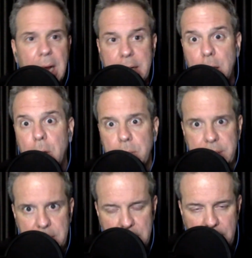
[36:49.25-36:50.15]
I
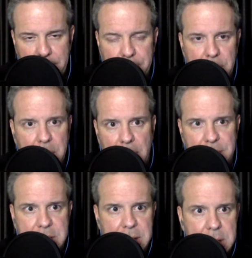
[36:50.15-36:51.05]
know that I remember in
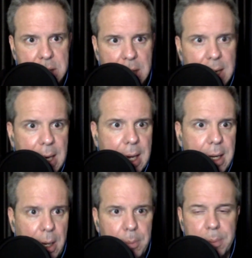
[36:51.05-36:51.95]
conversations
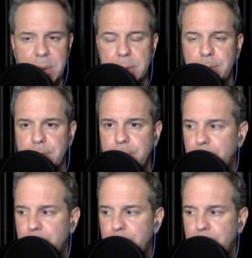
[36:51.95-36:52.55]
I remember